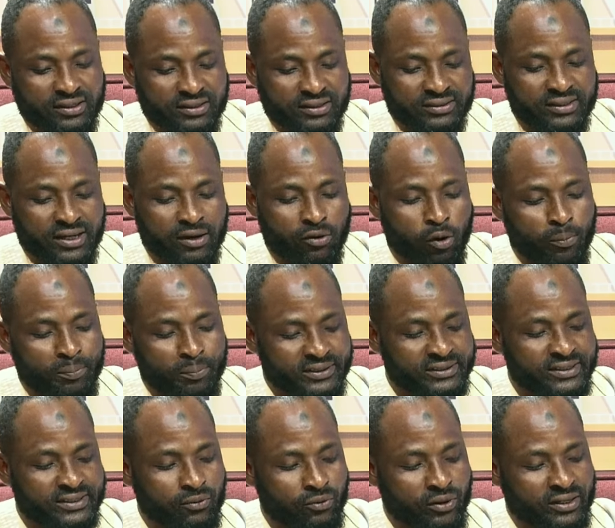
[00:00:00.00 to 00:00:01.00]
say or
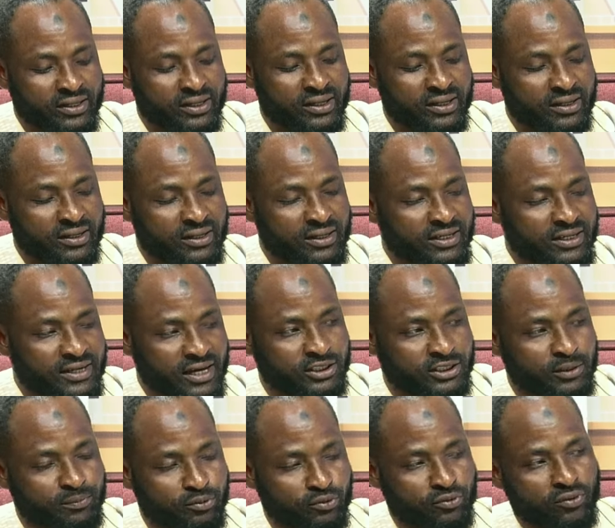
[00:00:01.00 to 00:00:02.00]
person what the
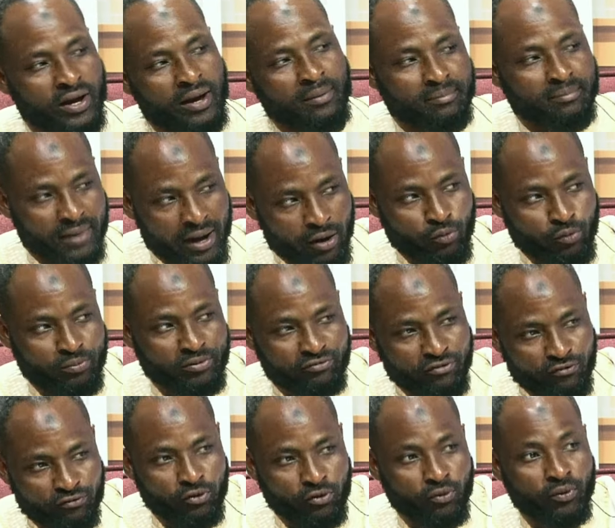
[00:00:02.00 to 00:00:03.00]
leadership no Emma will be
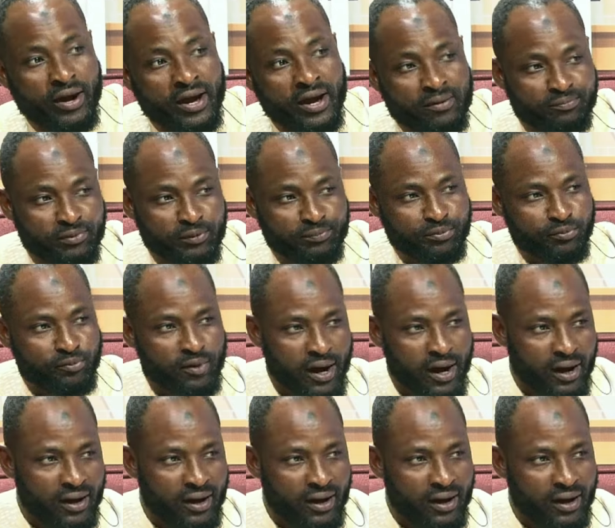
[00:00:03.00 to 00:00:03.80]
full for NPP ma